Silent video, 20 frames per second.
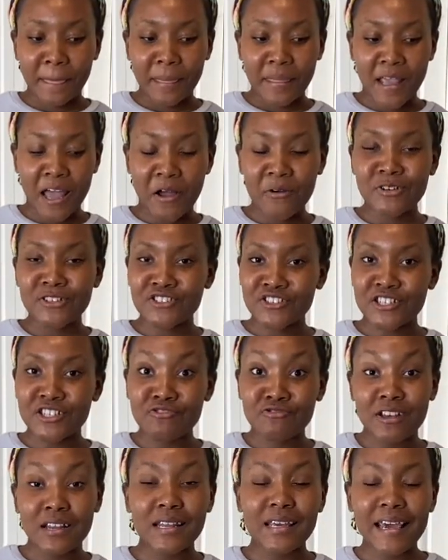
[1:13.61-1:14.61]
I was just
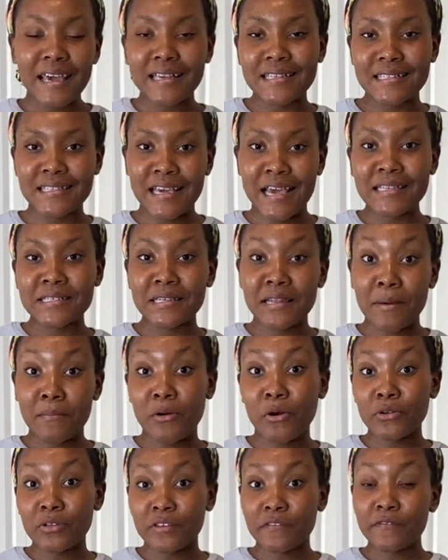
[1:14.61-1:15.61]
really excited
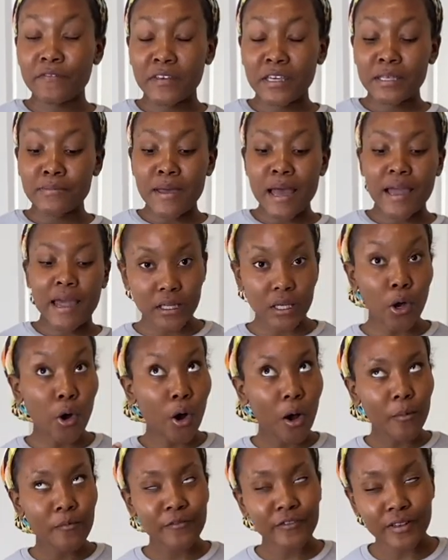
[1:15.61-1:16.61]
about the feedback, and
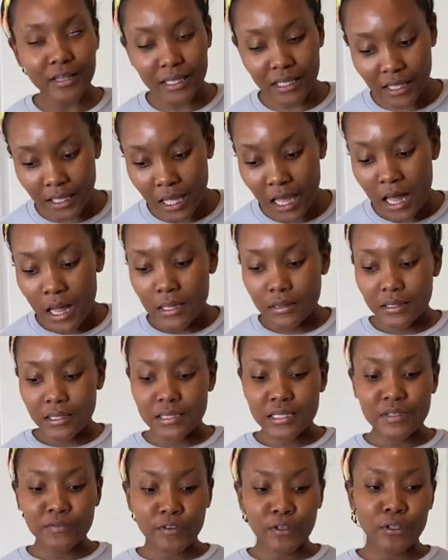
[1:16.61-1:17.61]
hopefully
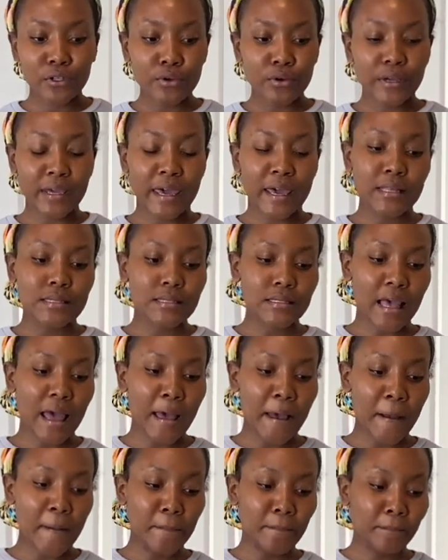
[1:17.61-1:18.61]
this video gets
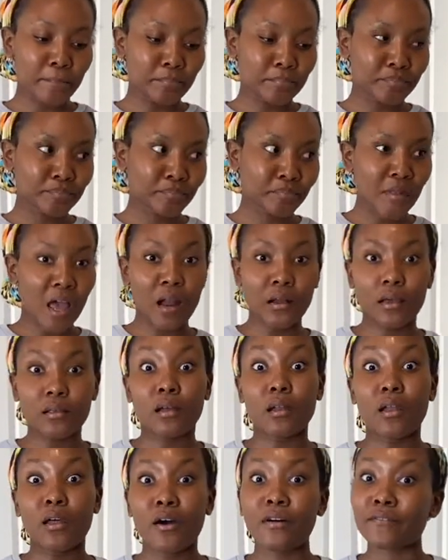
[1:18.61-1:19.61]
um, a lot
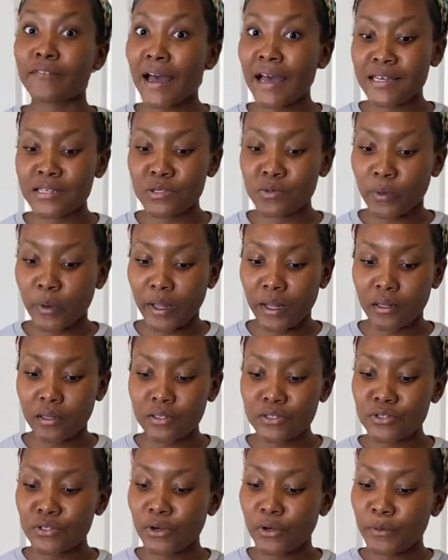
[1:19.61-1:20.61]
of love as well.
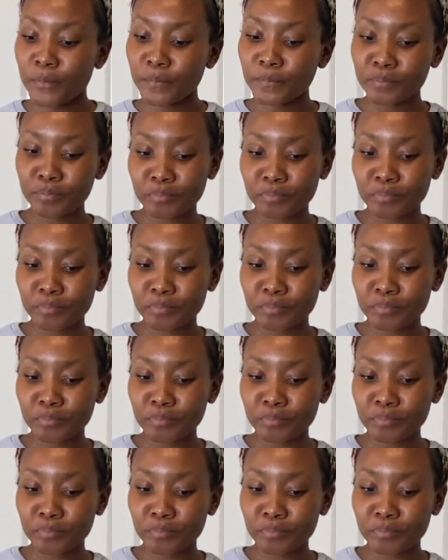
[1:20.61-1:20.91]
So